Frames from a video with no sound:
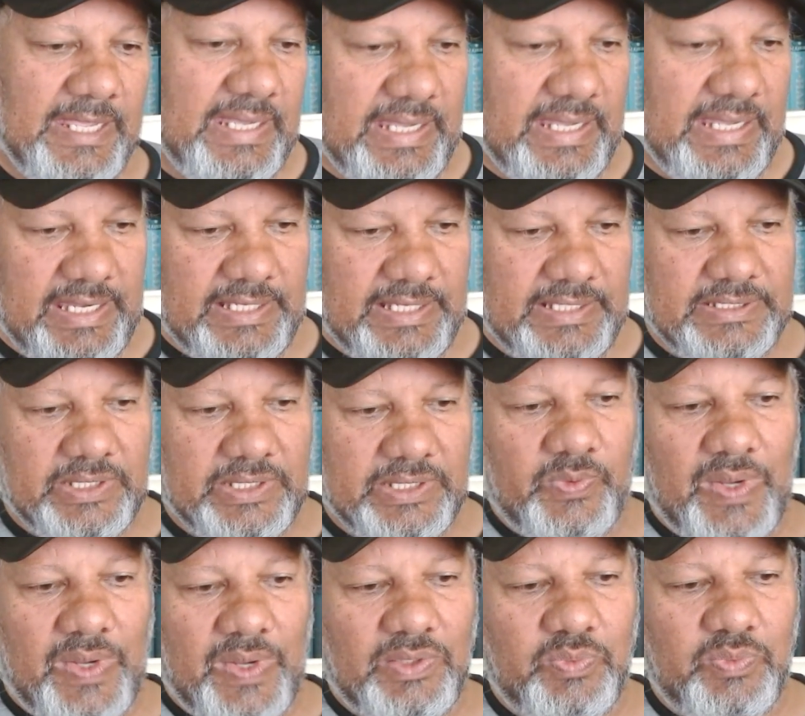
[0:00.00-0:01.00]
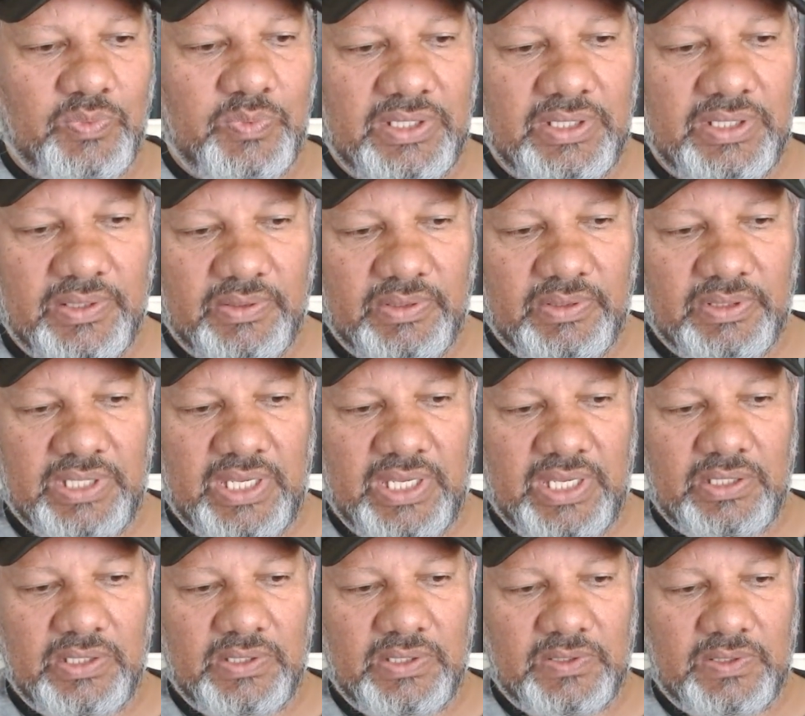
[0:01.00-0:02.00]
And so what we
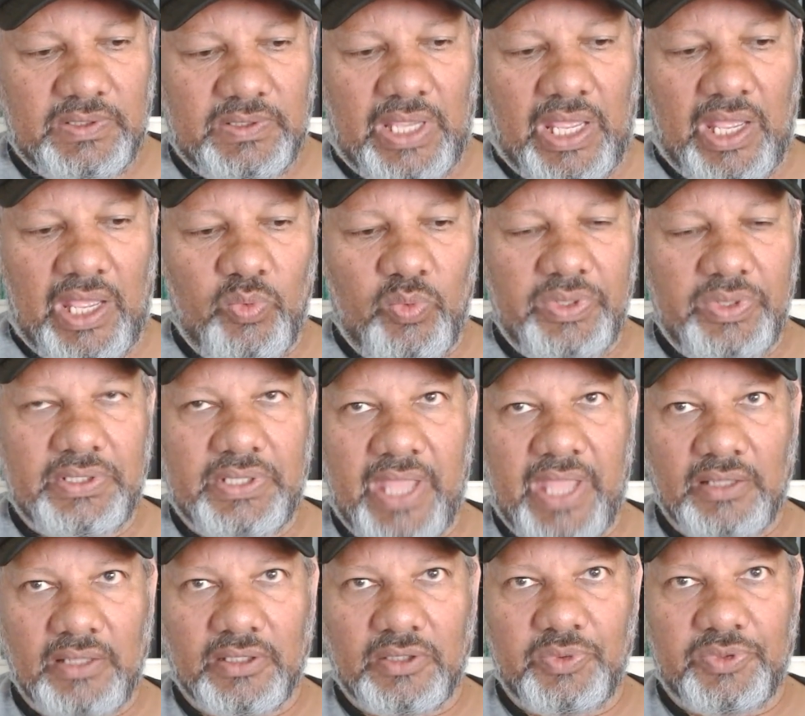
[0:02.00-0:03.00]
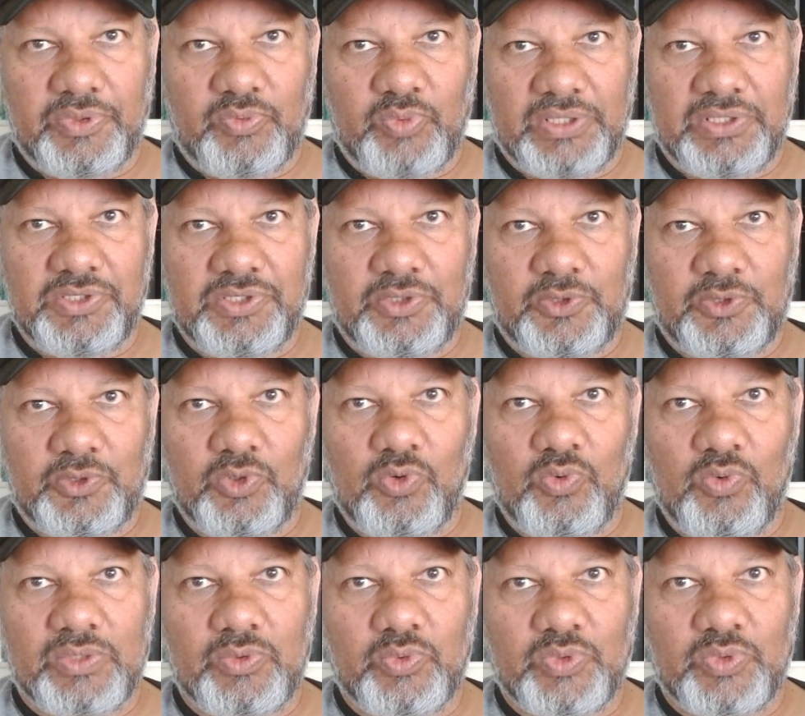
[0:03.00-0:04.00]
then, how we dealt with what is true,
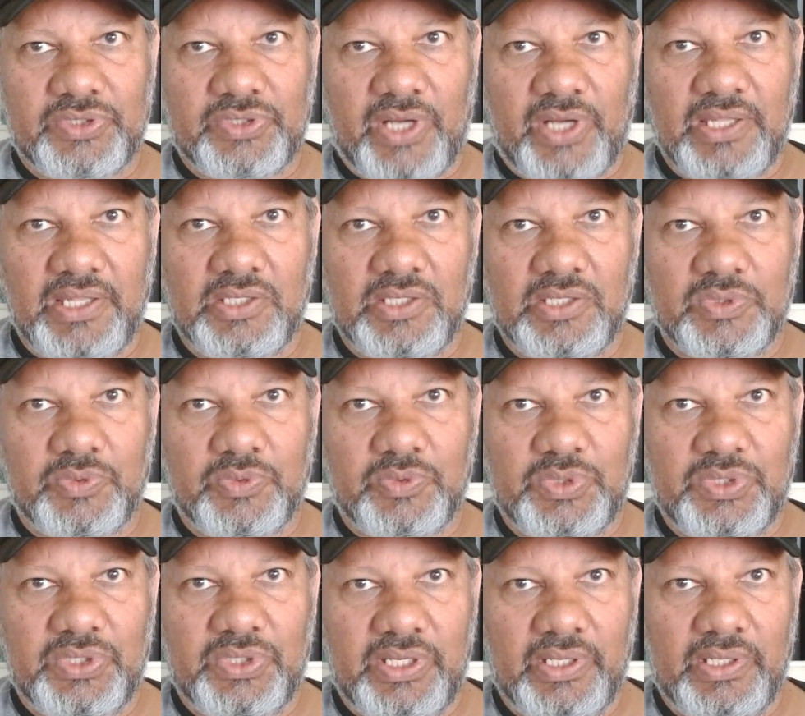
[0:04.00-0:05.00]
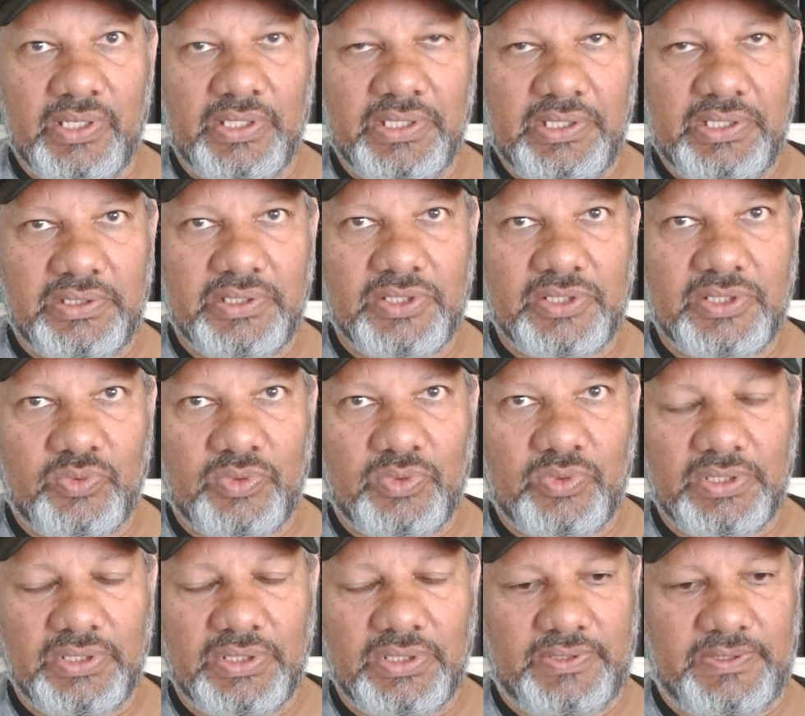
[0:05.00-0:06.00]
what was right, and what was real in this
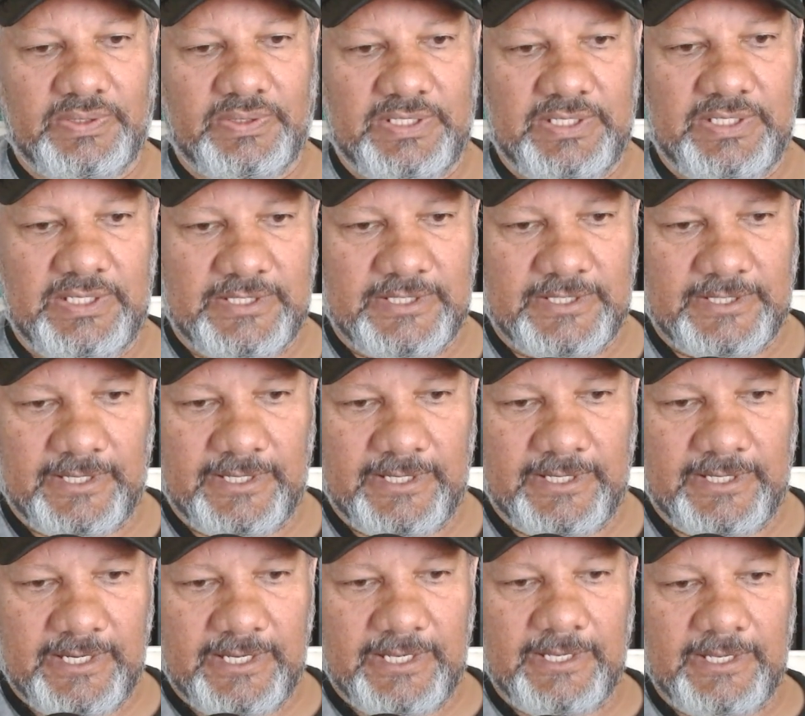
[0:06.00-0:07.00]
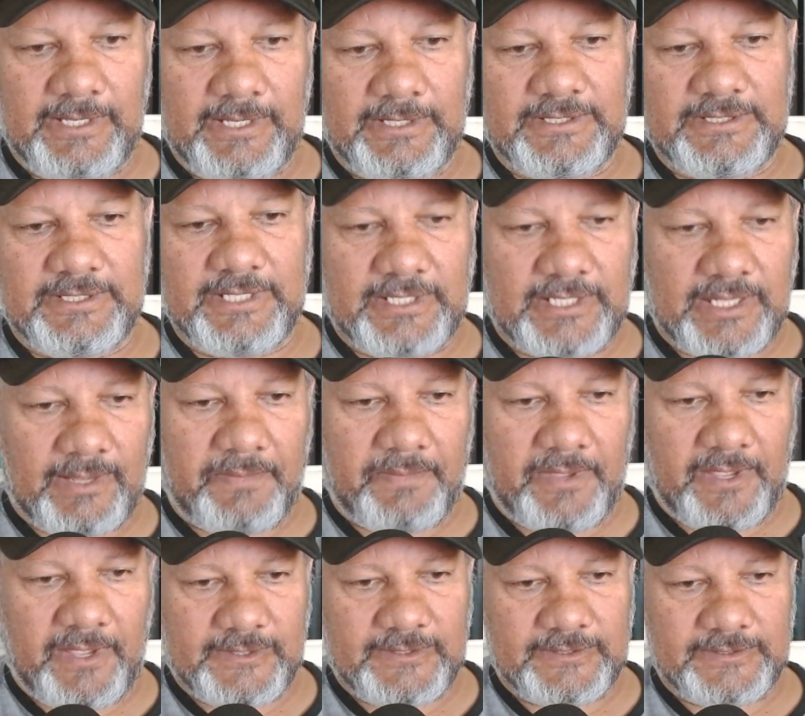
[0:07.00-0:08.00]
world is really set up
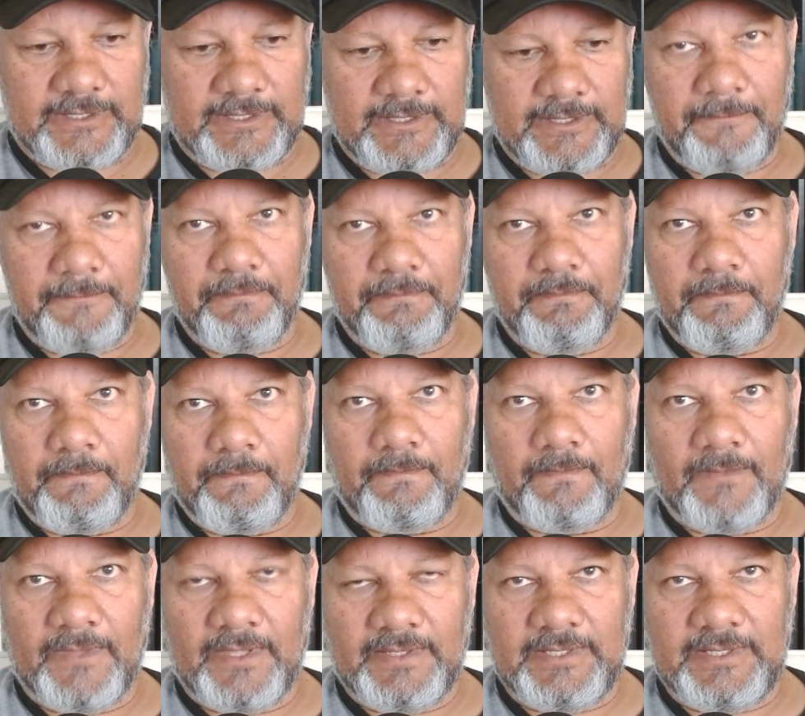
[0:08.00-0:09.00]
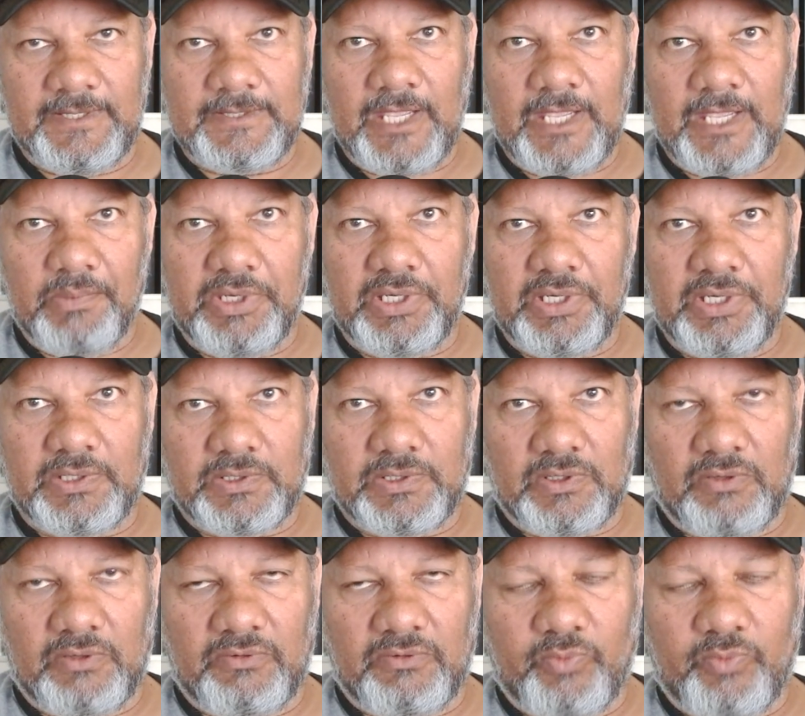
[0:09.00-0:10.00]
as the determinant
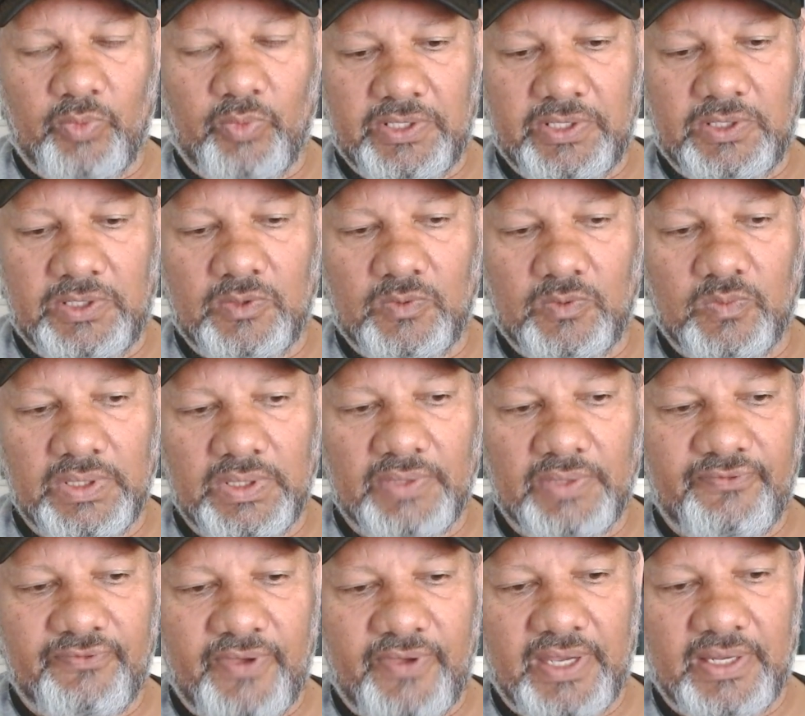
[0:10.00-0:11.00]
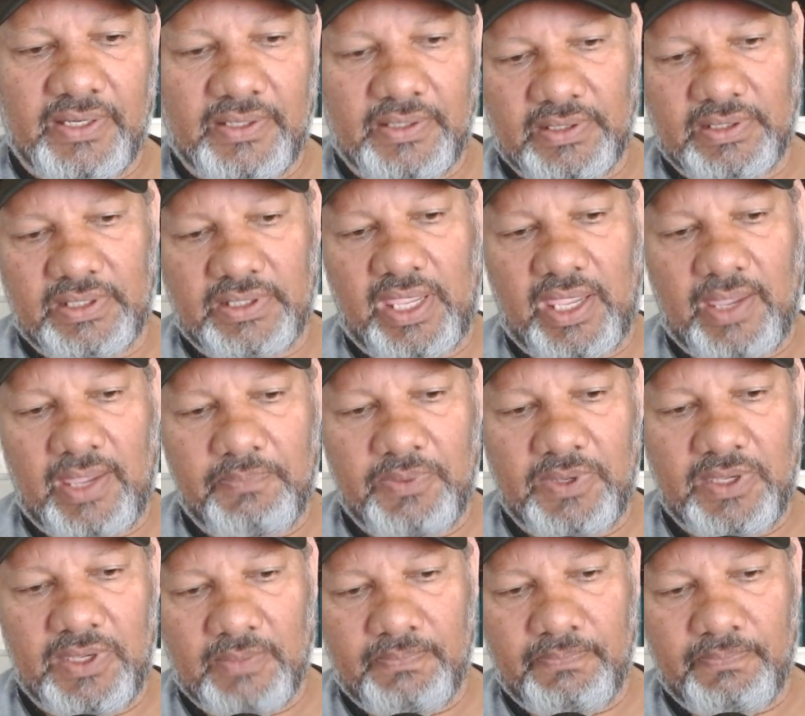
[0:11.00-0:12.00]
of whether you will find the
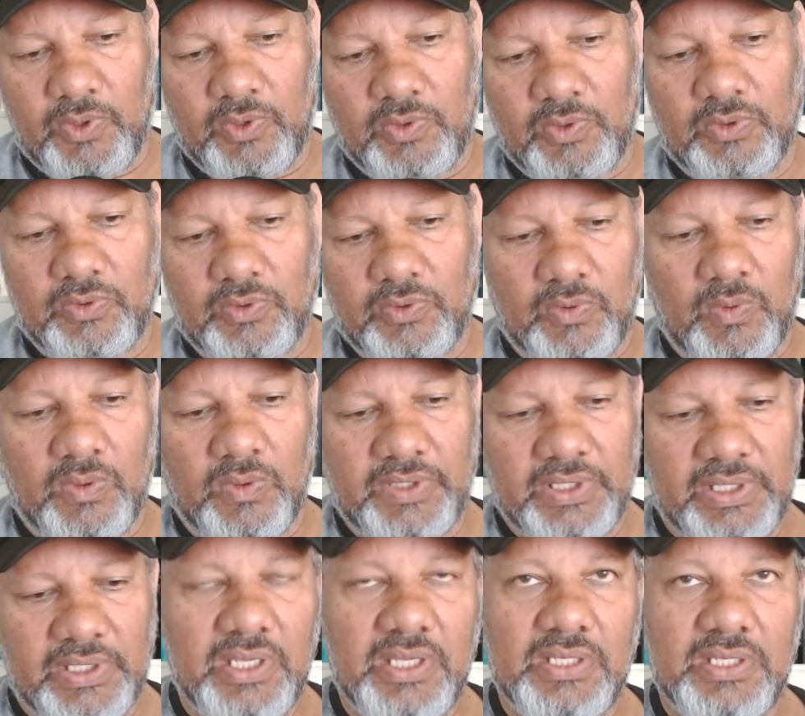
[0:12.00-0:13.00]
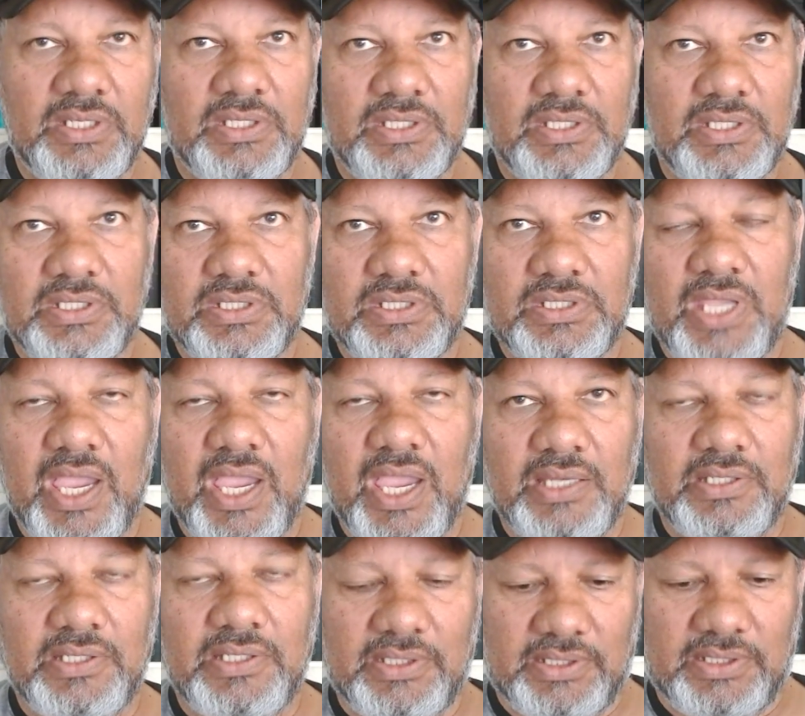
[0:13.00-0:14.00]
happy abode or the
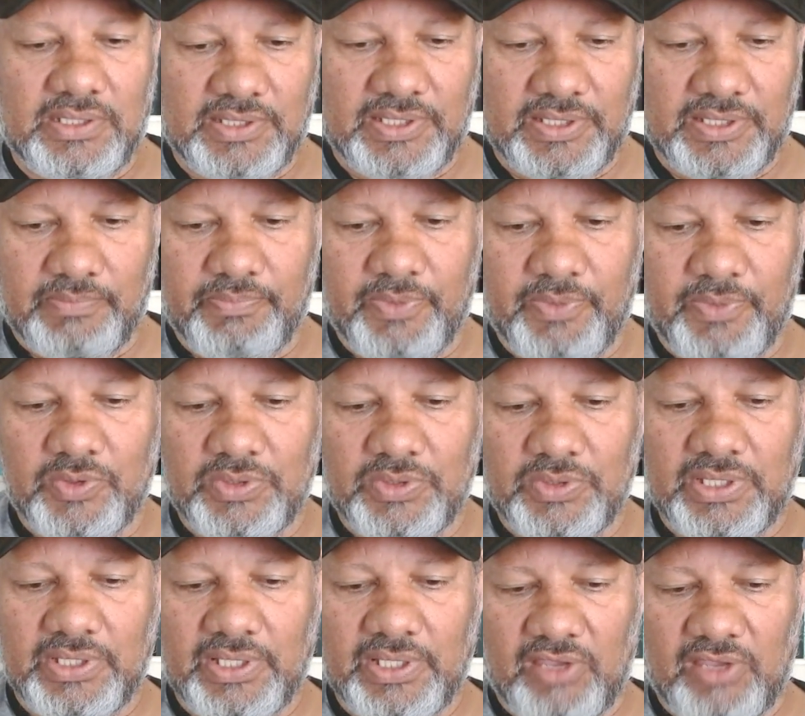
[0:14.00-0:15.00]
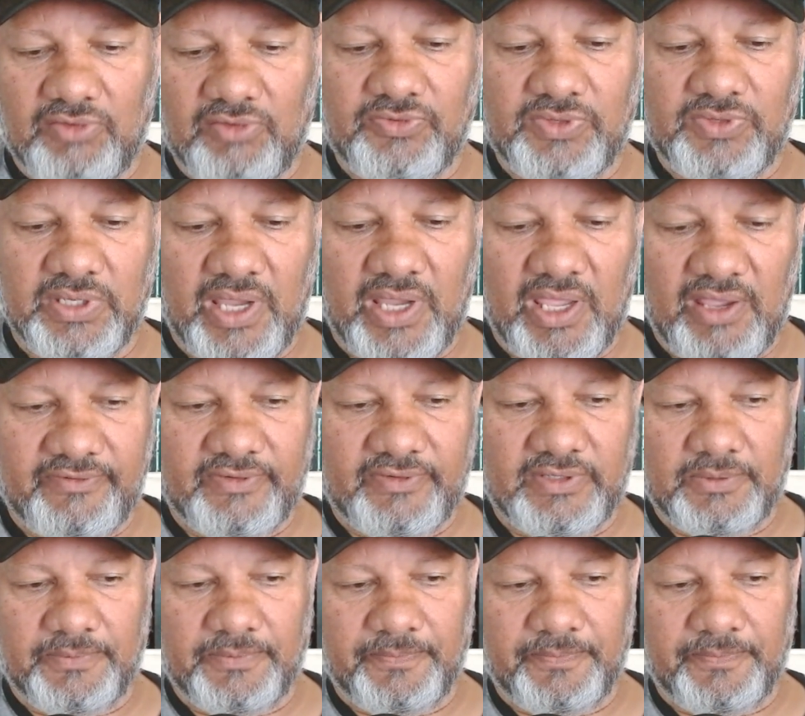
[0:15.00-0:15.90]
sad abode in the life hereafter.